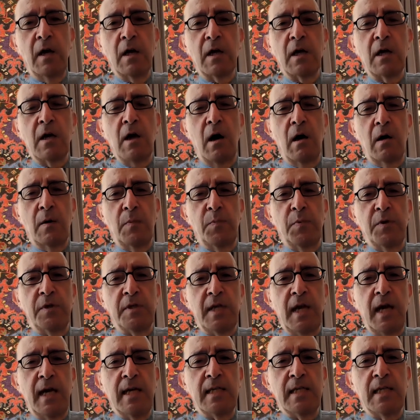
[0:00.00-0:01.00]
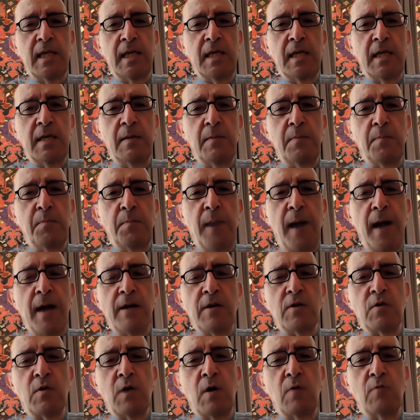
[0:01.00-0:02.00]
carpet as a
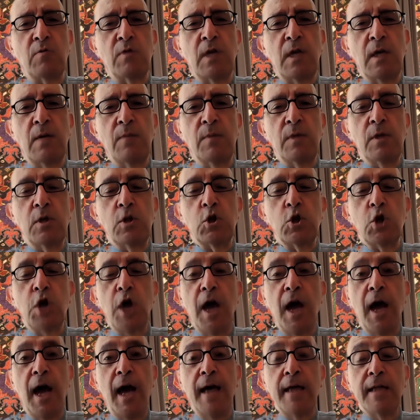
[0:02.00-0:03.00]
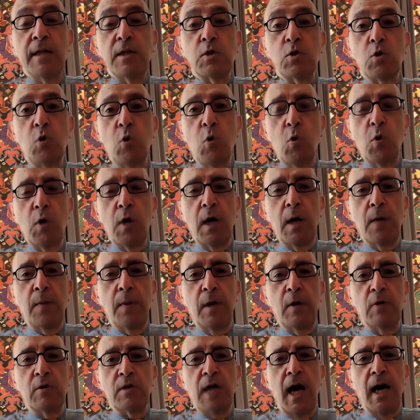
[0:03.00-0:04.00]
background image and talk
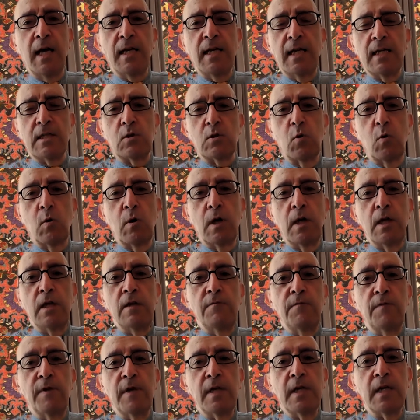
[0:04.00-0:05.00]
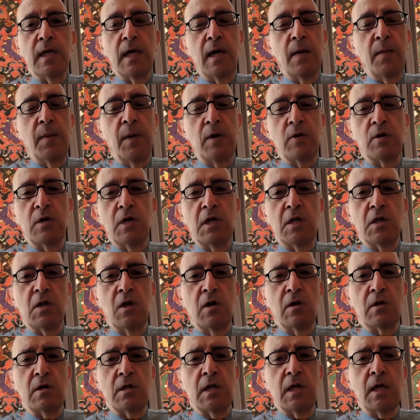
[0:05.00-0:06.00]
about Anatol Lieven, about his
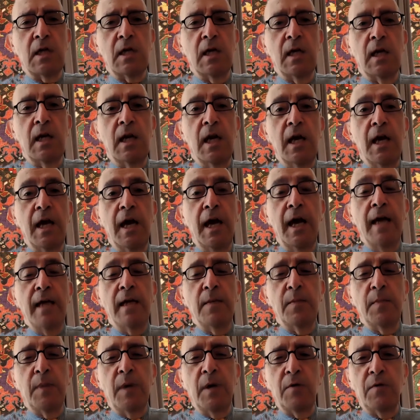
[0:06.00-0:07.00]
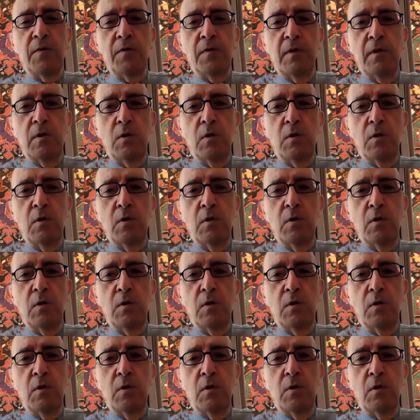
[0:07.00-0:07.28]
article, and about the